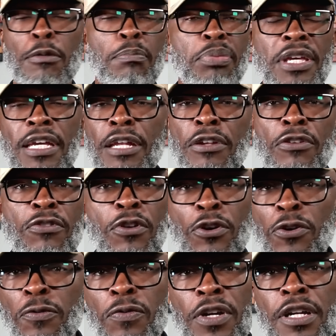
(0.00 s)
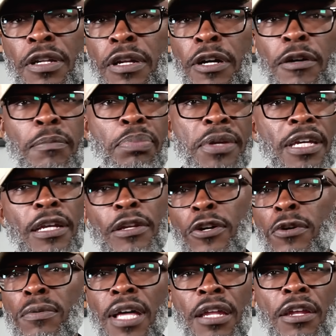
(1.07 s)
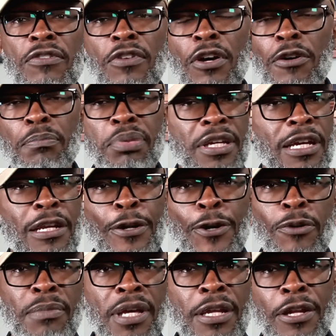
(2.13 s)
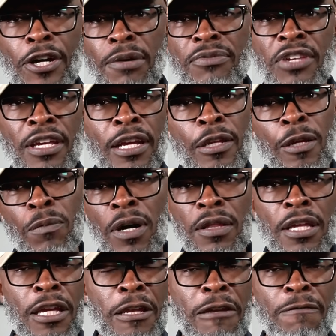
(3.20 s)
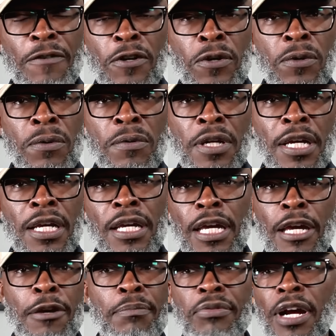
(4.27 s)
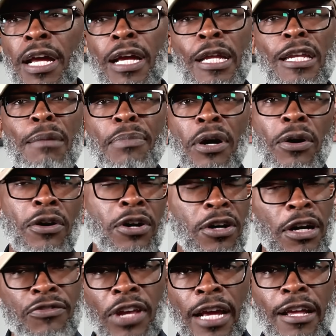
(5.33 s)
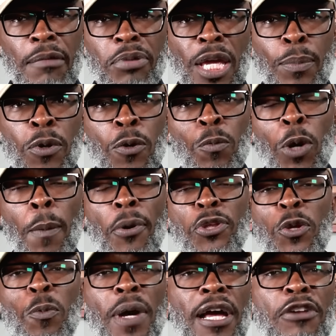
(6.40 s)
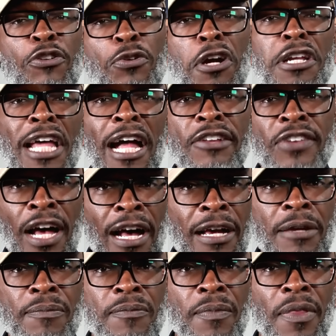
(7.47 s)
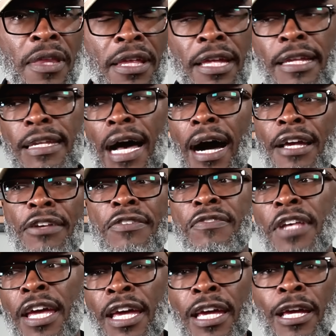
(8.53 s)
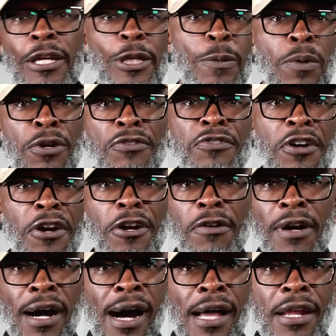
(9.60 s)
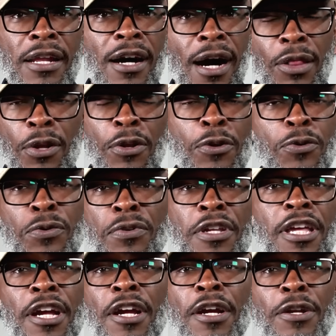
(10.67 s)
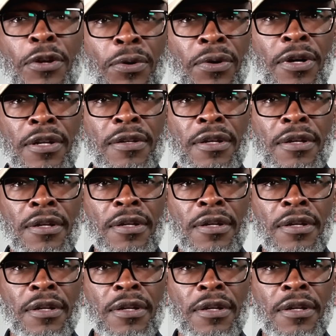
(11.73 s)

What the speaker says: Beating his girlfriend up, beating old ladies up, beating old men up, taking the wallet and the phone and bragging about carjacking people. Where were you at during that time? Now he's dead. You want to start crying and hollering and hooting, carrying on.